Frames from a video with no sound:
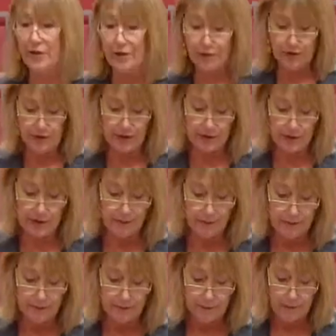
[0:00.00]
interest.
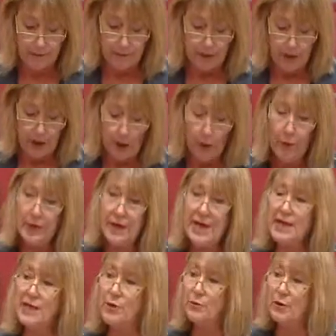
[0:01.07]
We need to